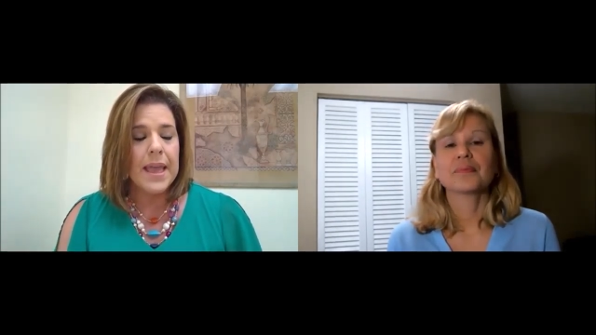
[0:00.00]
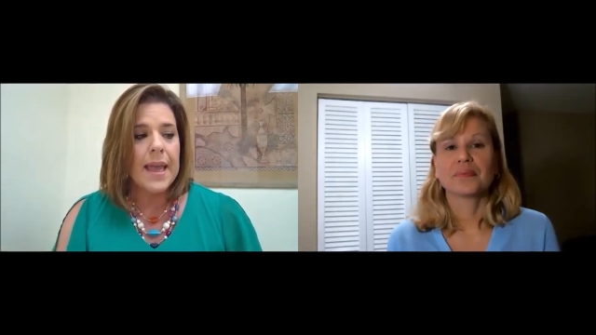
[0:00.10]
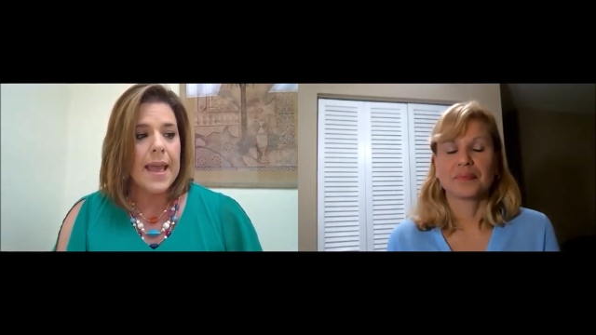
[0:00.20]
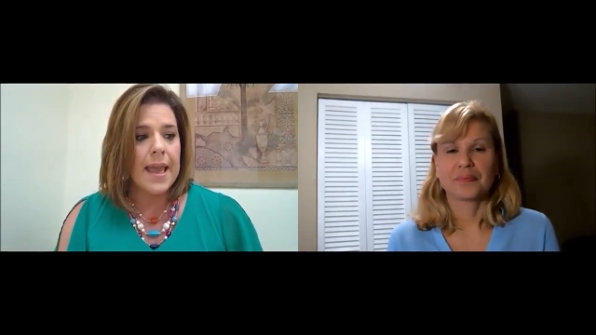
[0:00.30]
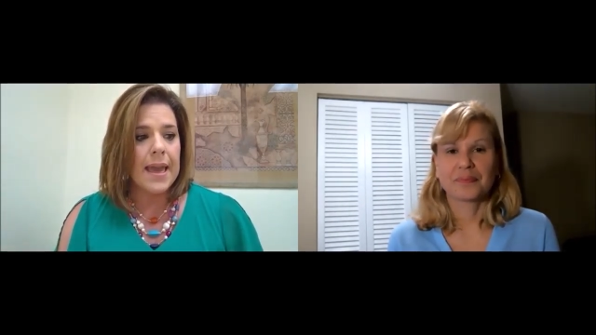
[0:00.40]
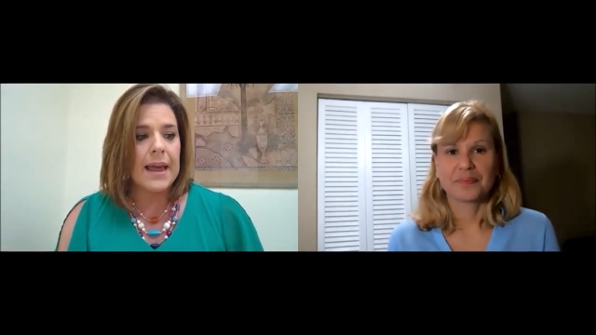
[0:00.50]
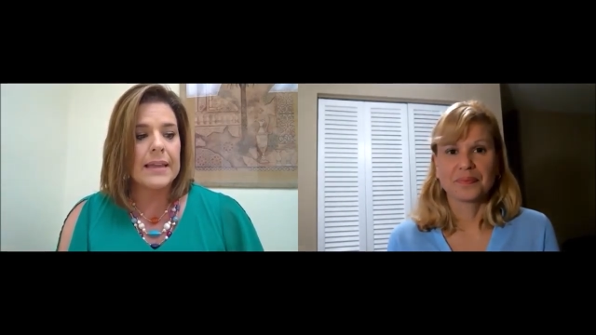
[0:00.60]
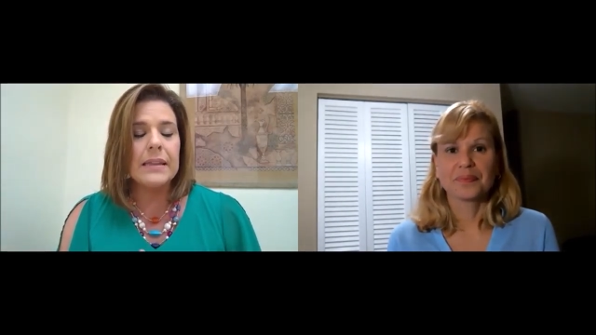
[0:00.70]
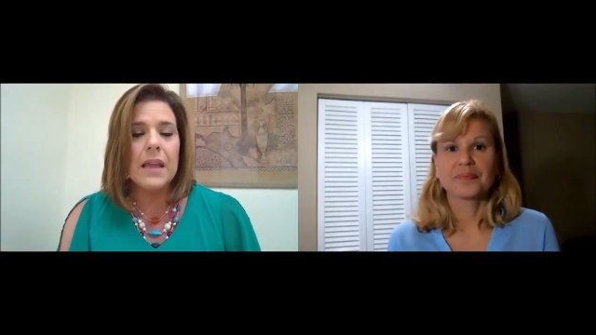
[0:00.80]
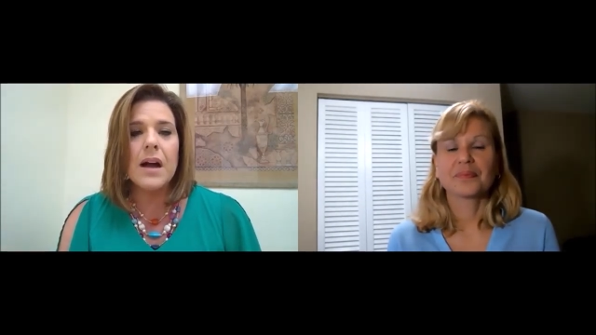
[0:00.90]
Speaker 1: And I
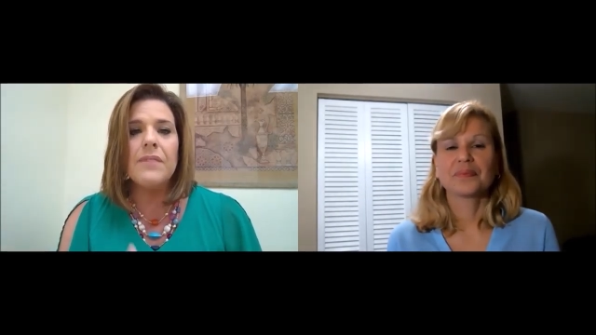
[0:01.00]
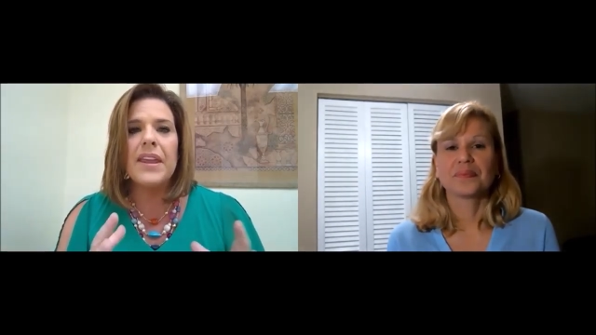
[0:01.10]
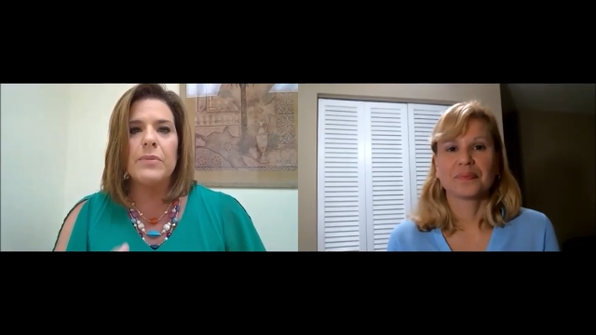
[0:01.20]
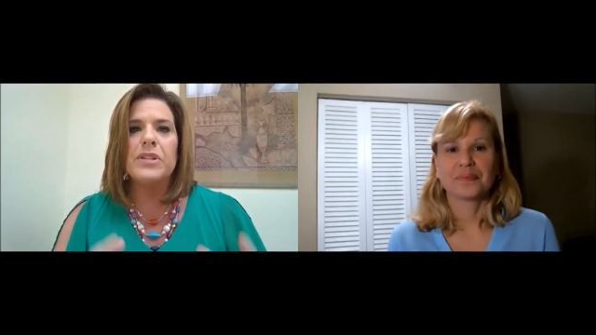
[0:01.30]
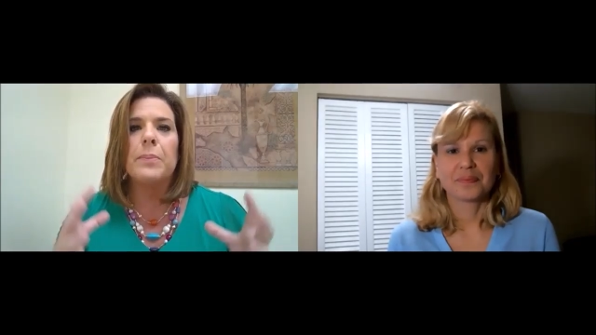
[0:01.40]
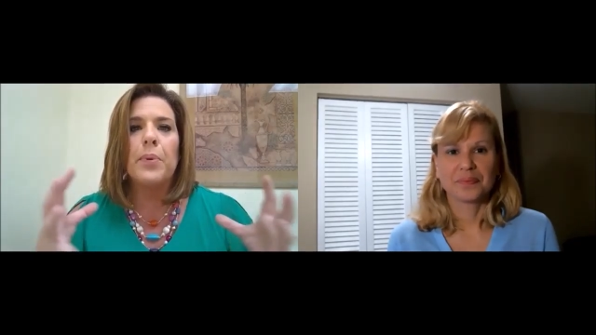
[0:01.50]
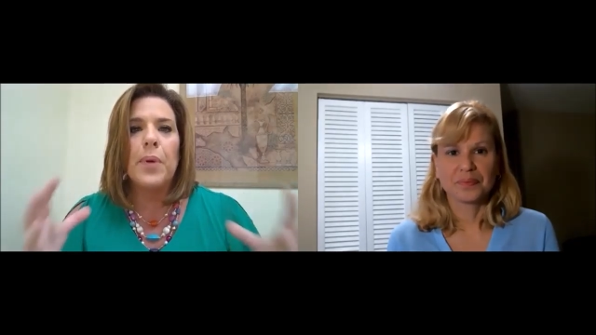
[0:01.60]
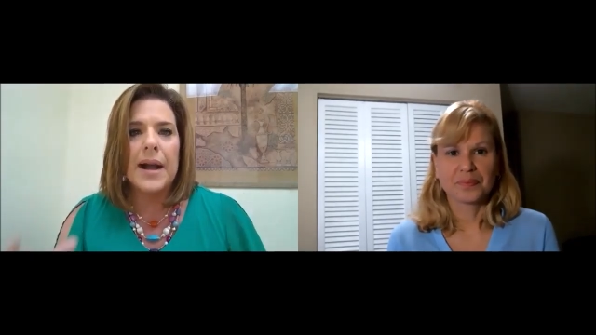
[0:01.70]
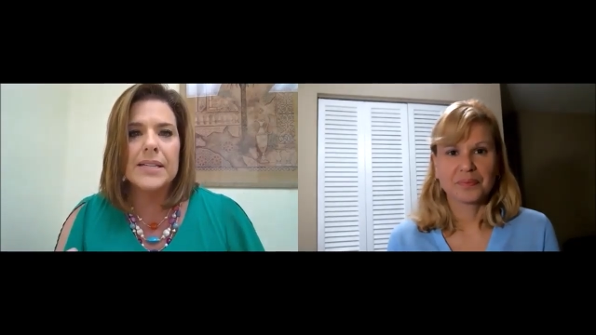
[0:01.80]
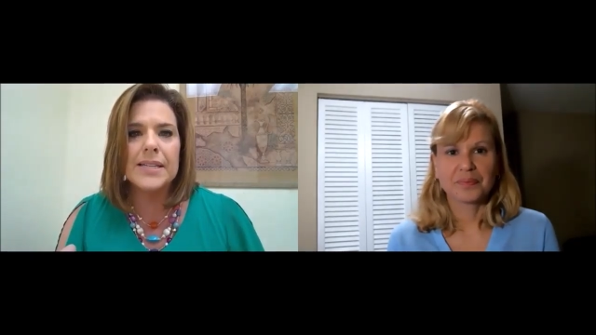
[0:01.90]
love that it was a
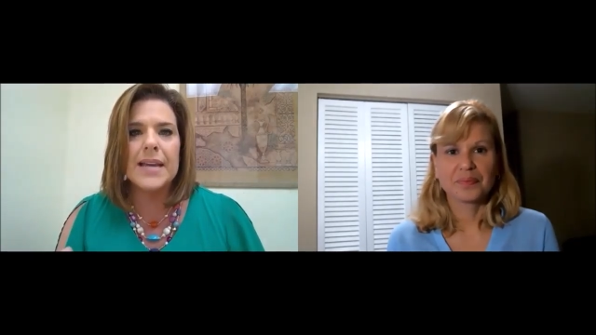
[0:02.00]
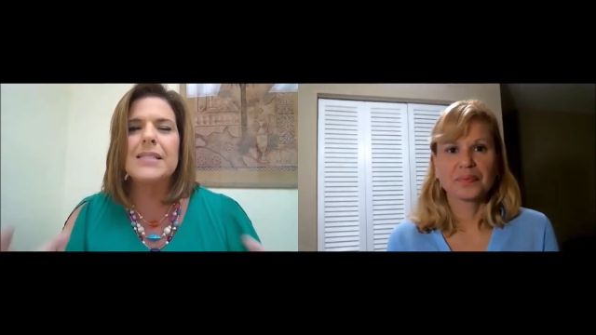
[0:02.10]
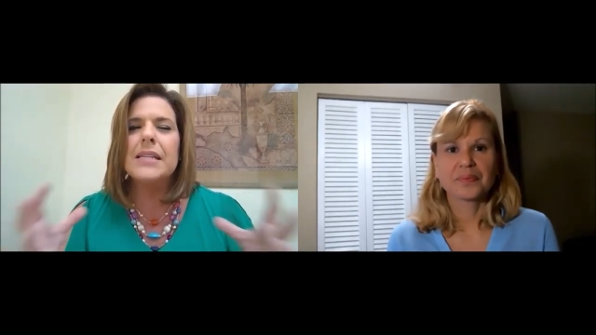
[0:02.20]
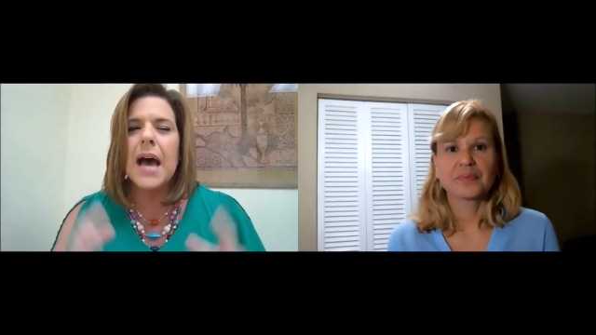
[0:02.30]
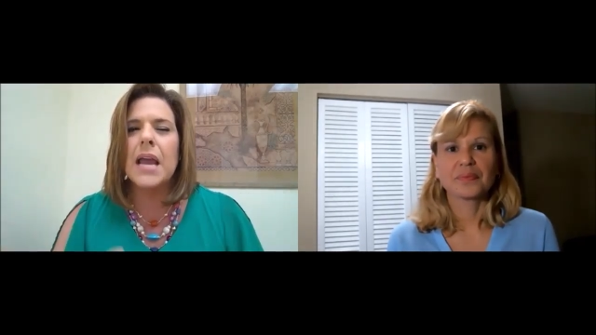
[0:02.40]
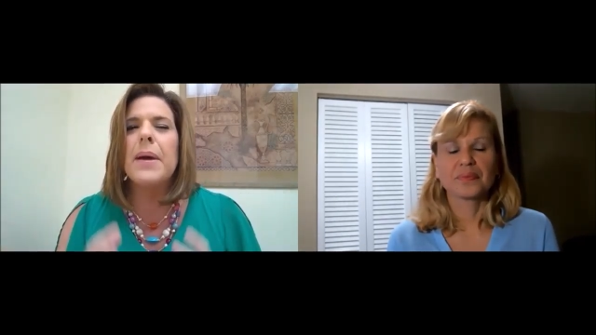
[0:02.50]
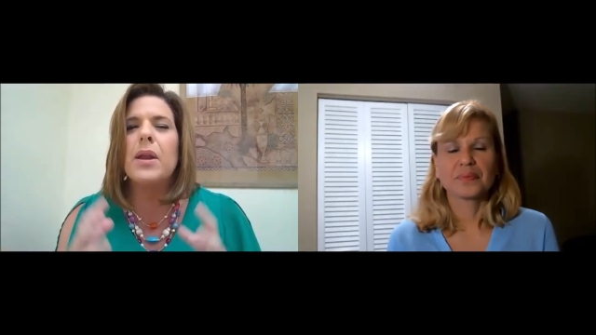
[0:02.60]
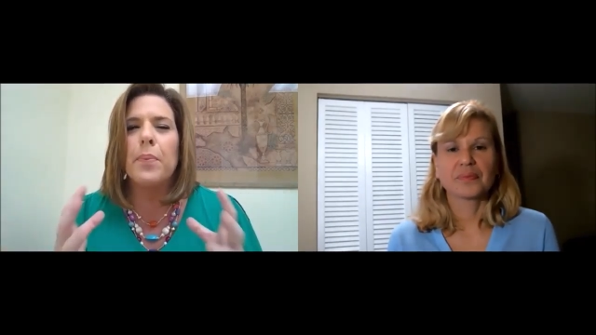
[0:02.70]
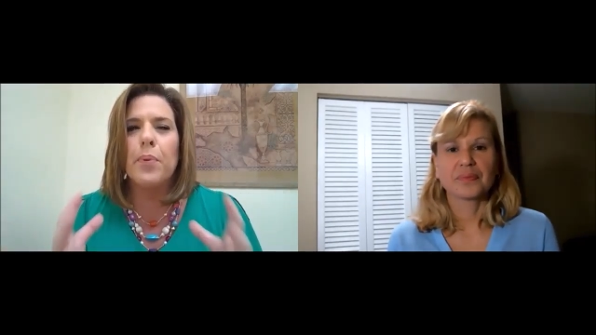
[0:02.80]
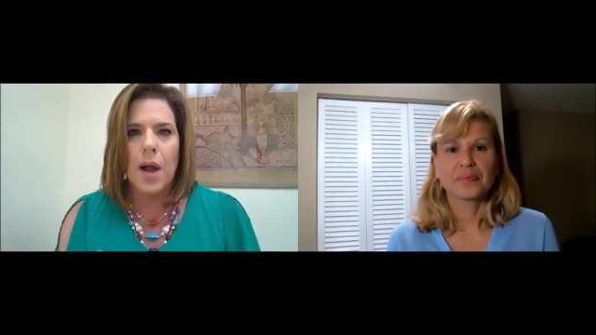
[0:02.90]
process, not about a
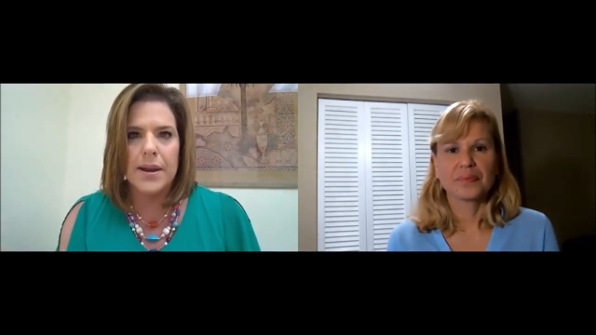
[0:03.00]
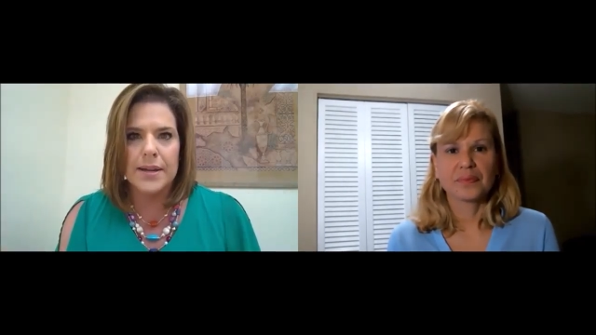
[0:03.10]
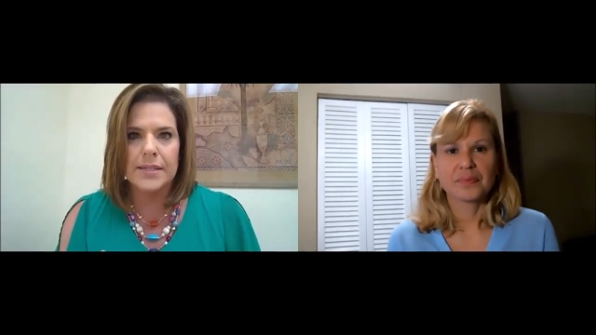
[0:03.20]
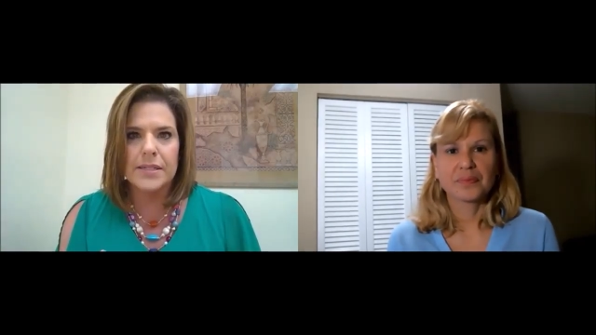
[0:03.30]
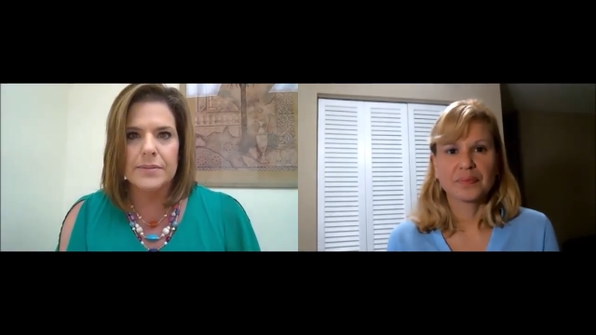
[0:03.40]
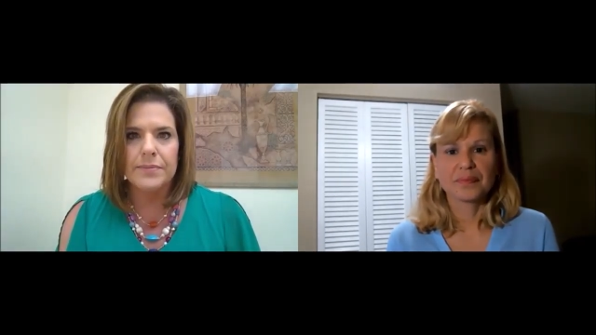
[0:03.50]
product.